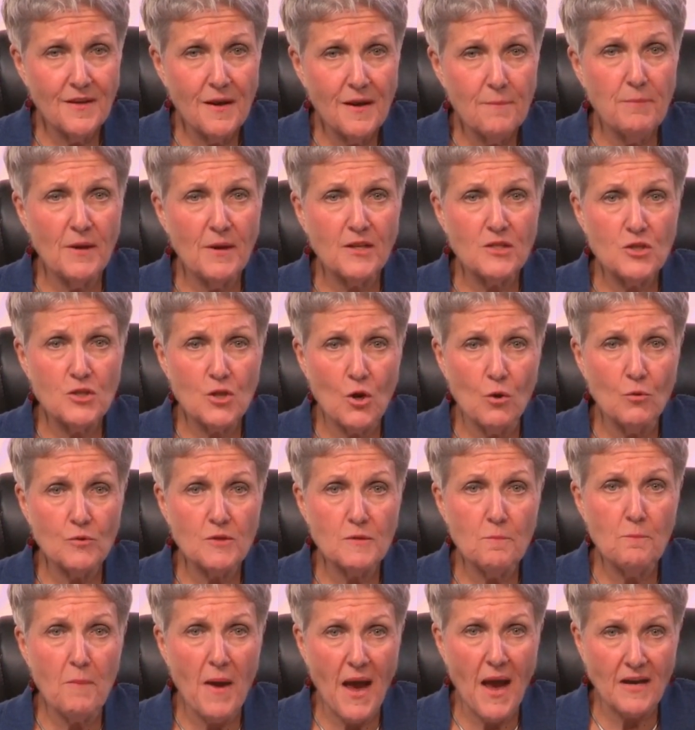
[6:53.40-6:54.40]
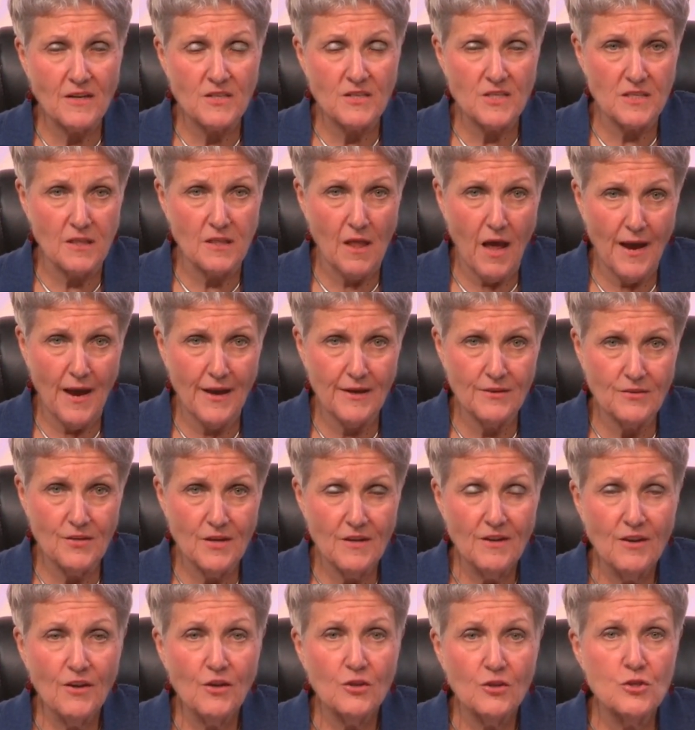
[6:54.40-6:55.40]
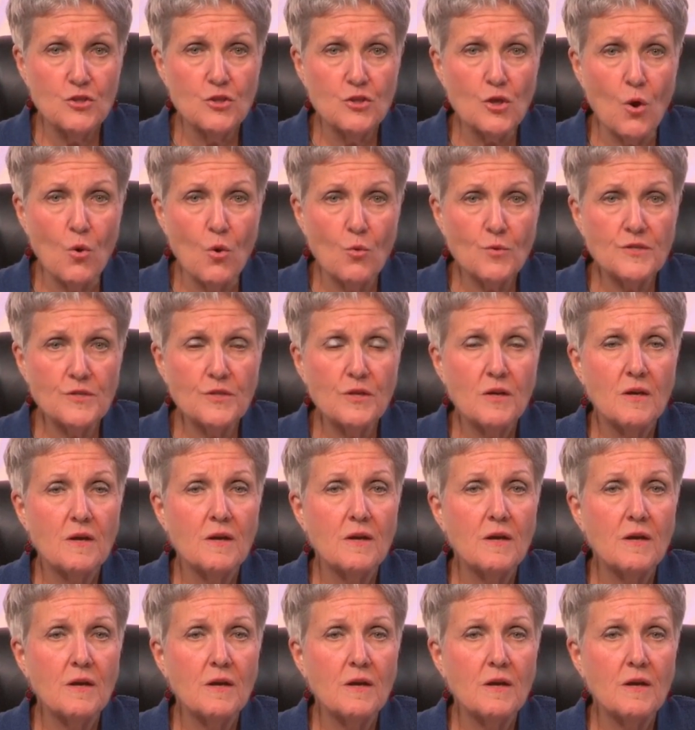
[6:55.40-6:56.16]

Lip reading: but don't backslide. Don't